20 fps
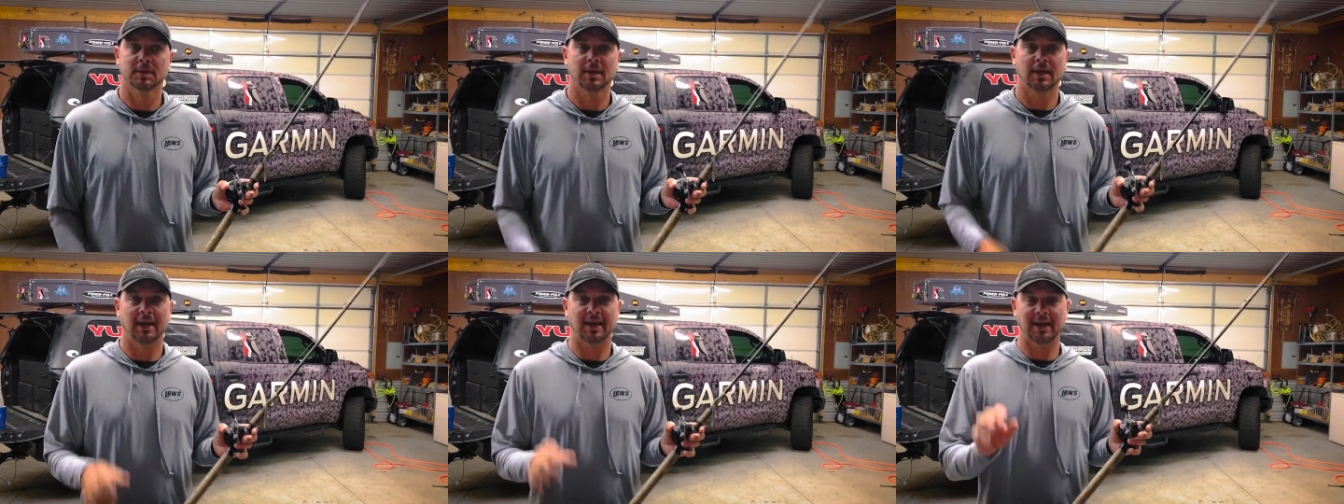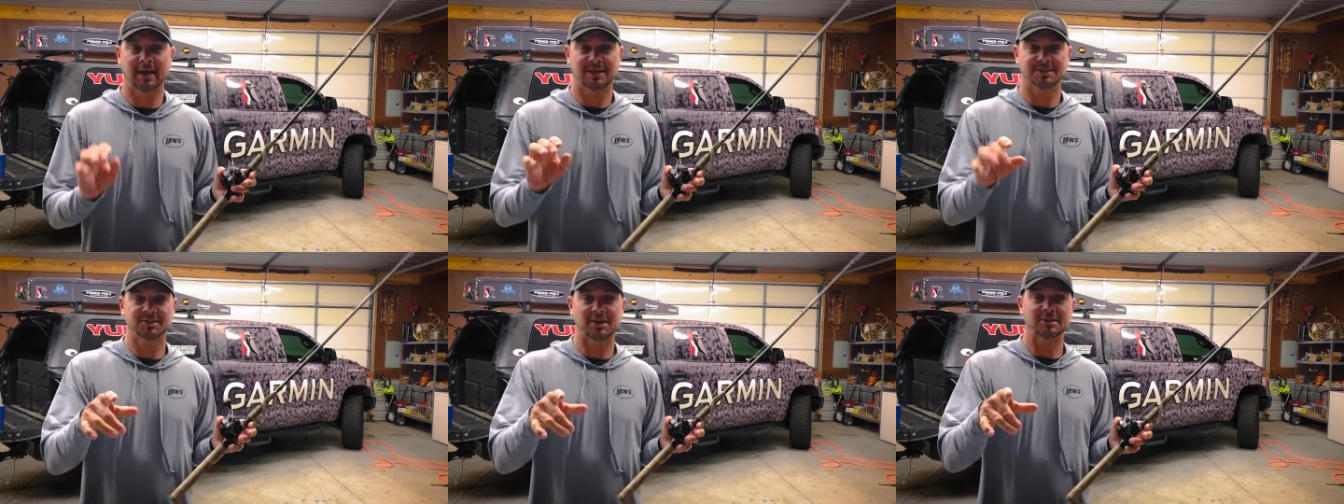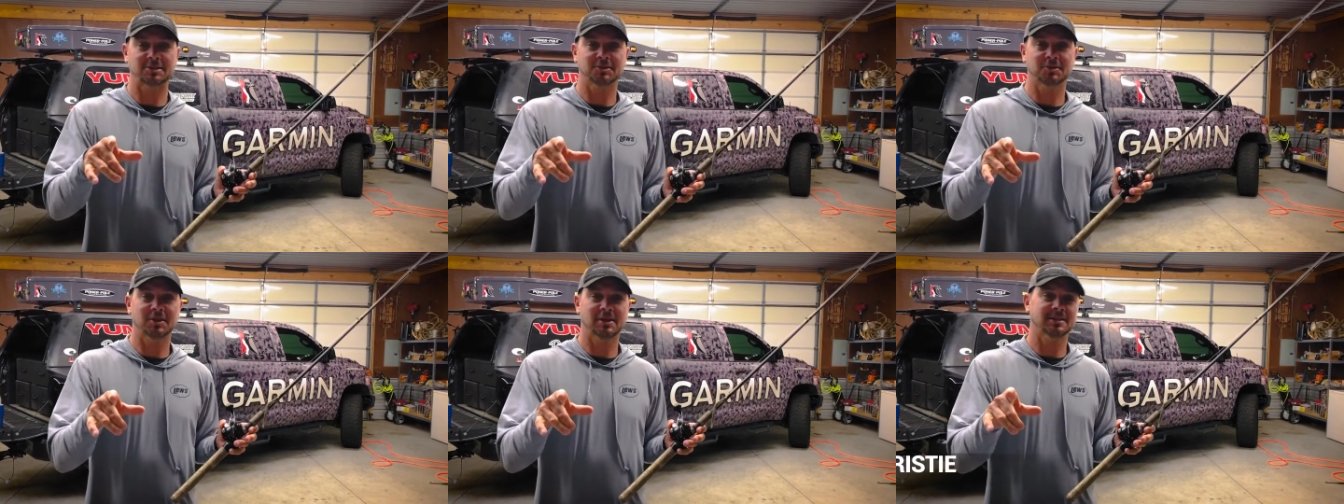Hey guys,
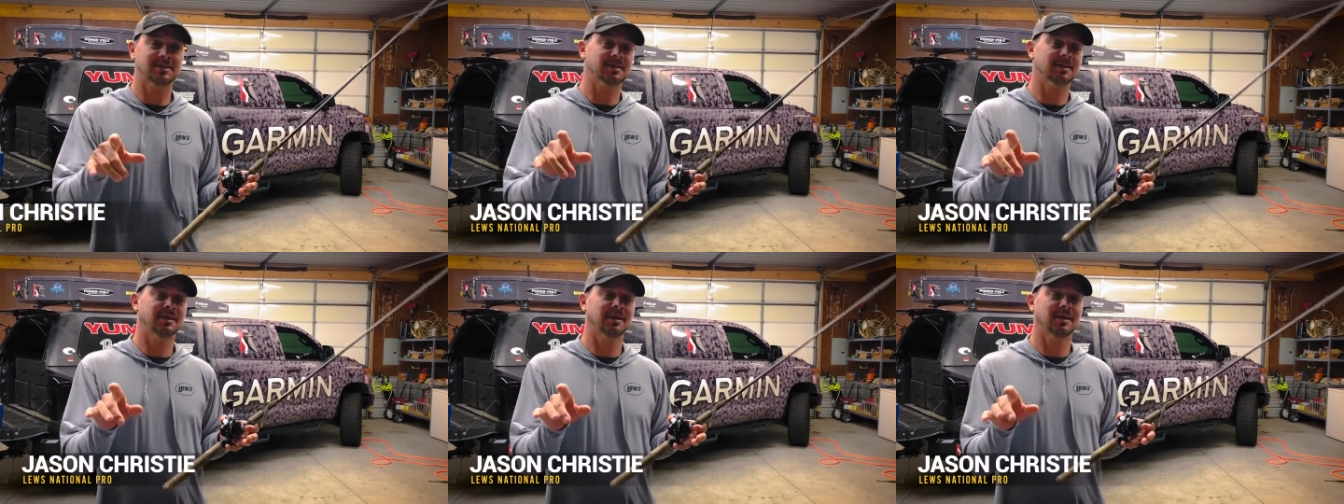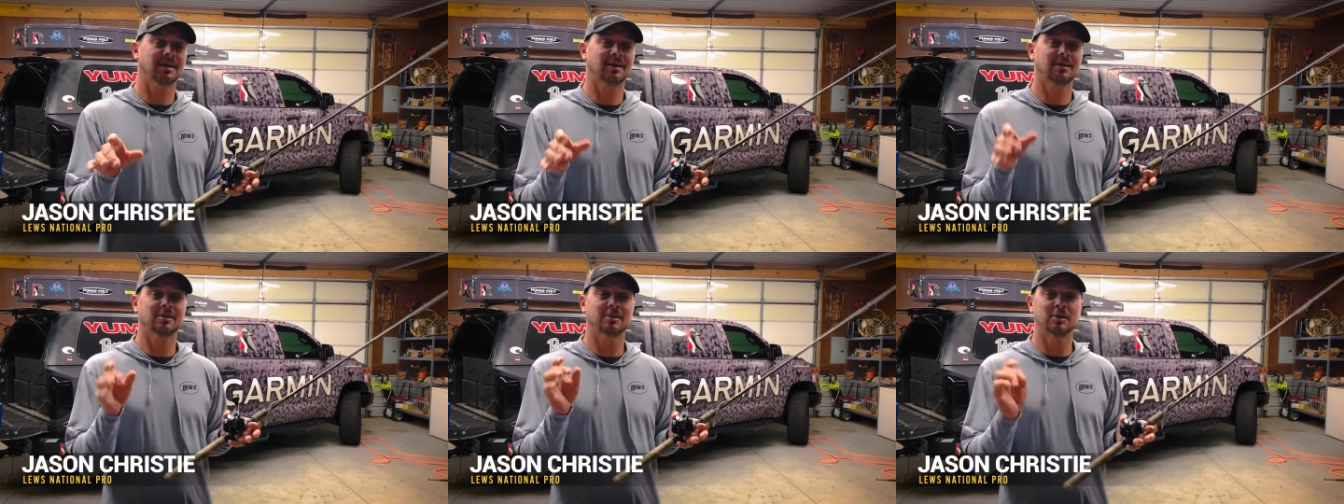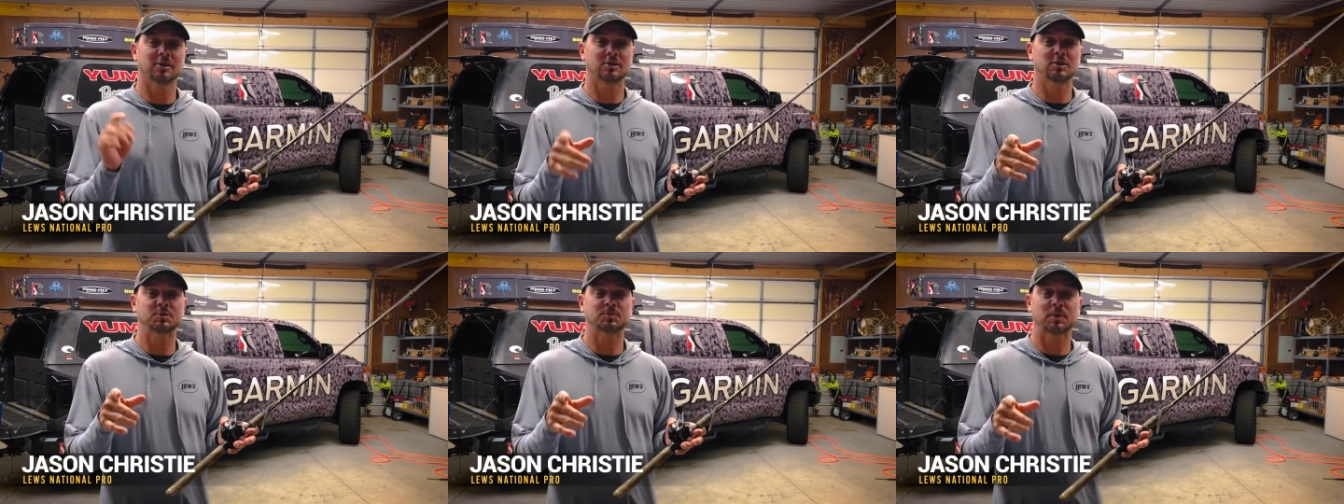Jason Christie here,
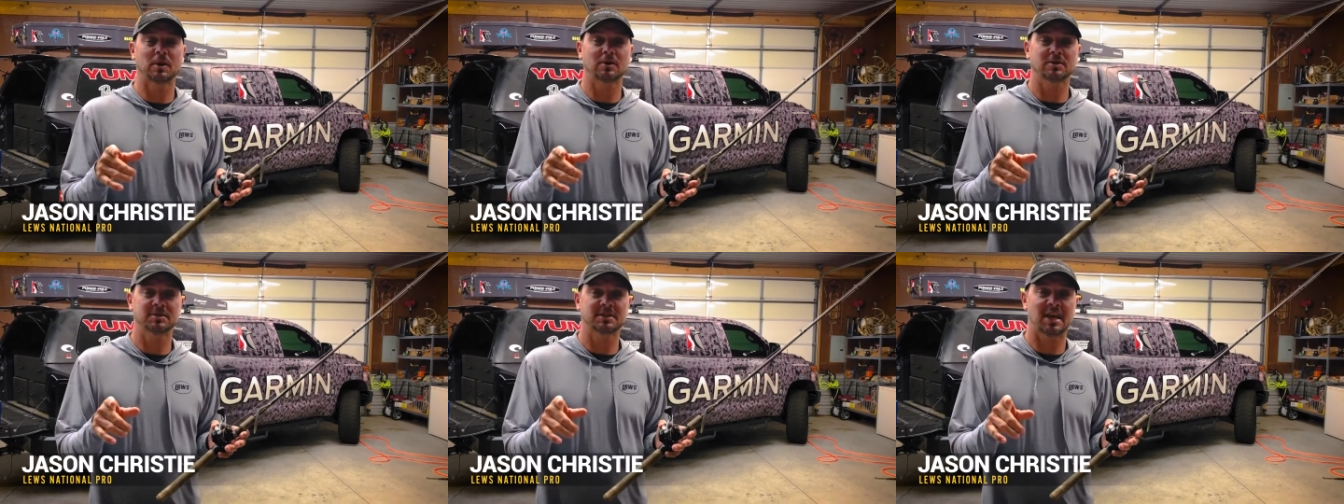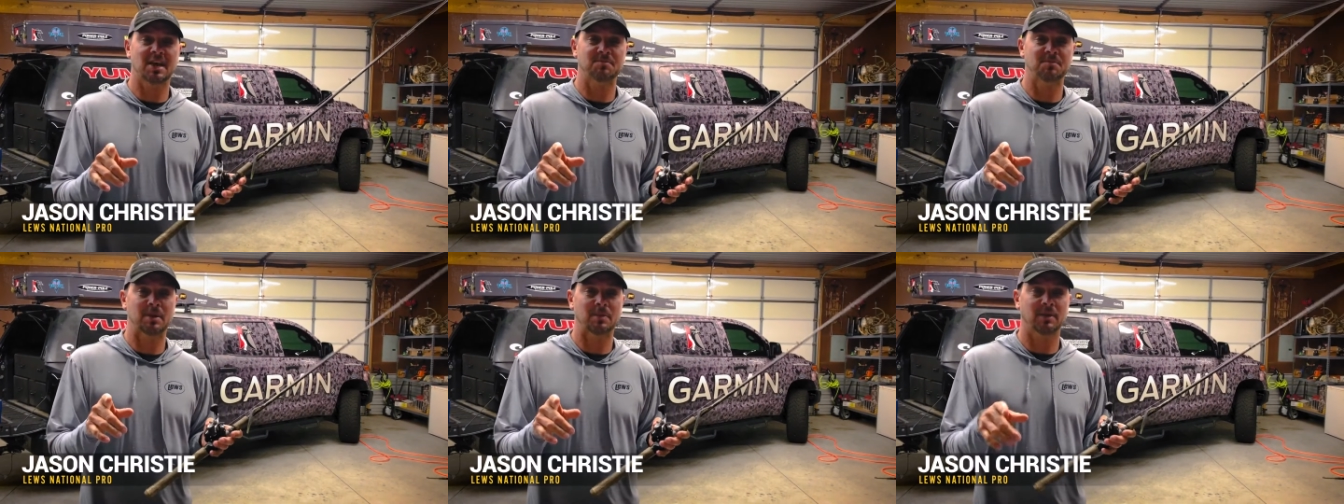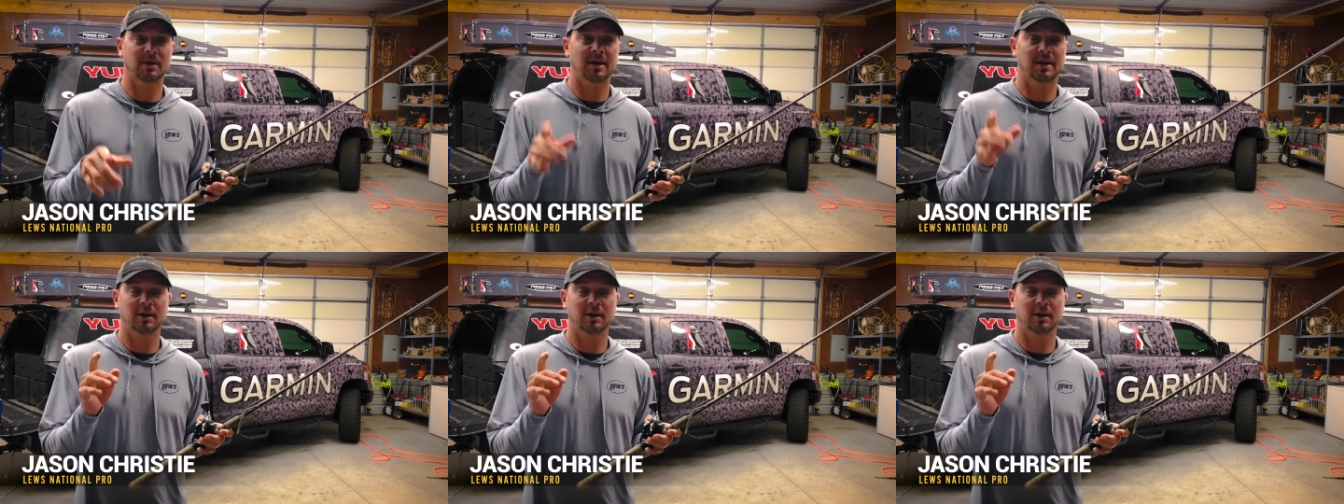Lew's Pro Staff member.